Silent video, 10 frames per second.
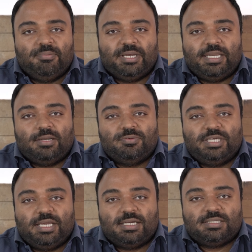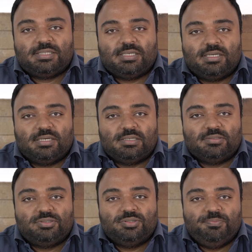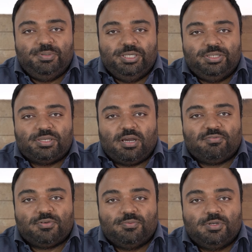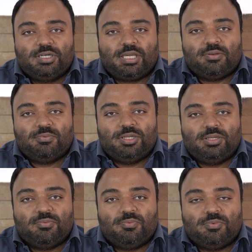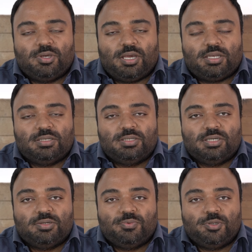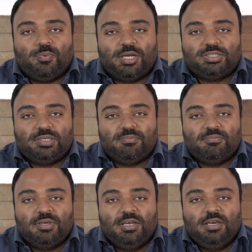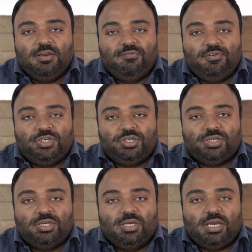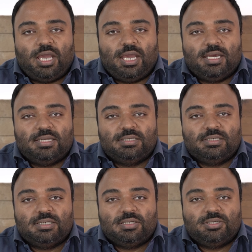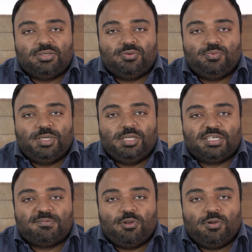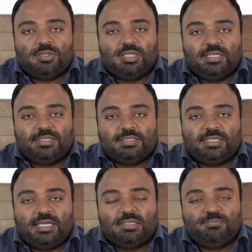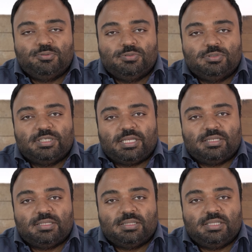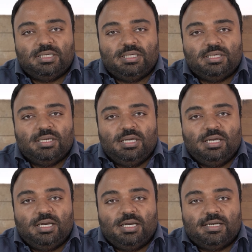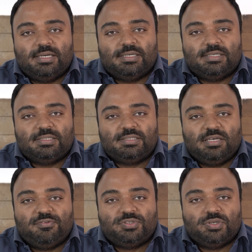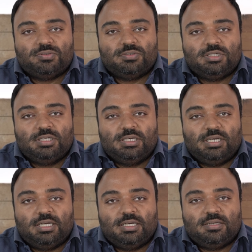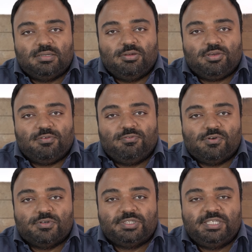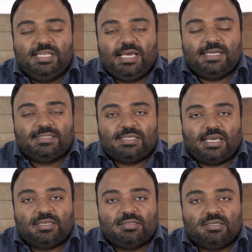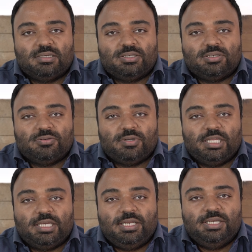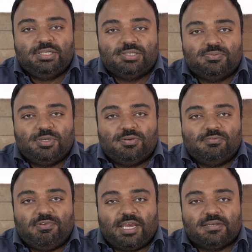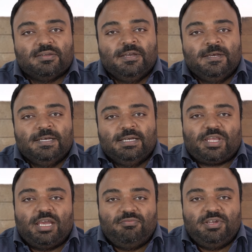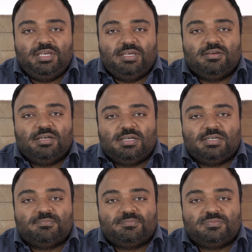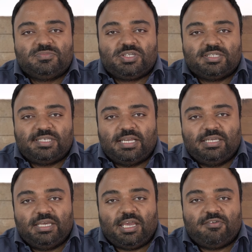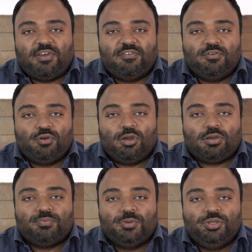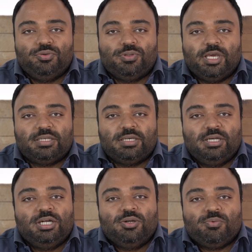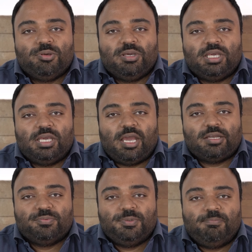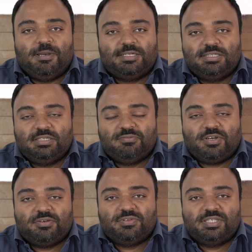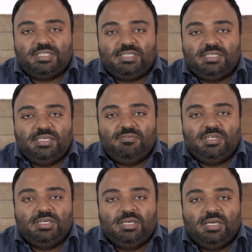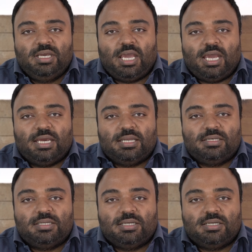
my dad would take us uh, to the beach after work and we and uh, we'd watch him fish and uh, you know we'd explore the little tidal pools and the uh, surf zone uh, looking for sea lice and uh, you know any creatures we could find every um, sunday at five o'clock we knew that we had to be planted in front of this tv and